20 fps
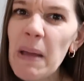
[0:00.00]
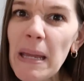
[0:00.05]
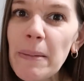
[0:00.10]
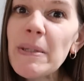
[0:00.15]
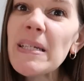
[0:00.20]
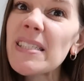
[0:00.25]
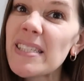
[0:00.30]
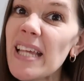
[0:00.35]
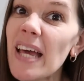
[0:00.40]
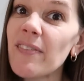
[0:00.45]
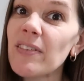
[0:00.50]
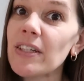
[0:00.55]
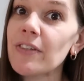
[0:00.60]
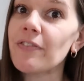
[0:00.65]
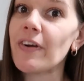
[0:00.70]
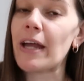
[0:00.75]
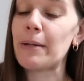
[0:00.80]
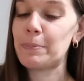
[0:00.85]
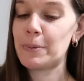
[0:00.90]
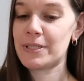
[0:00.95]
maybe
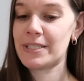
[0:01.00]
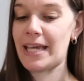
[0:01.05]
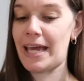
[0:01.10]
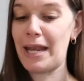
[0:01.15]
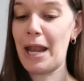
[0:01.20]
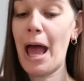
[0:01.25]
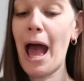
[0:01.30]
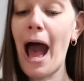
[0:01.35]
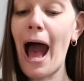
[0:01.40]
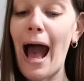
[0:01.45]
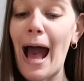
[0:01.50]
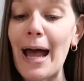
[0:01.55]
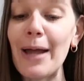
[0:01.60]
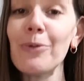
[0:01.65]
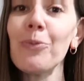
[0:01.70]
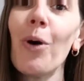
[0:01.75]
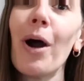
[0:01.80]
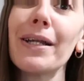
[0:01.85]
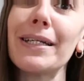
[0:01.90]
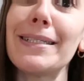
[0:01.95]
75%.
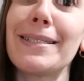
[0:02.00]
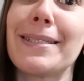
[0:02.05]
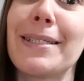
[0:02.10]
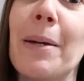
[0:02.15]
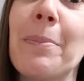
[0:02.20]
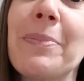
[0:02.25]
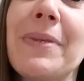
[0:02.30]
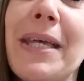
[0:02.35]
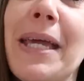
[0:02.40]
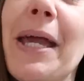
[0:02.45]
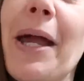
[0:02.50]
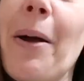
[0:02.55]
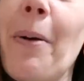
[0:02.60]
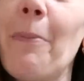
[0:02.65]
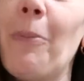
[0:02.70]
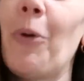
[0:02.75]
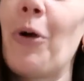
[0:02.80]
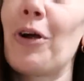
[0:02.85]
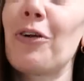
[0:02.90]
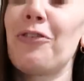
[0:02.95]
I wanted something
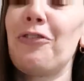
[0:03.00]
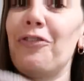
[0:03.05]
more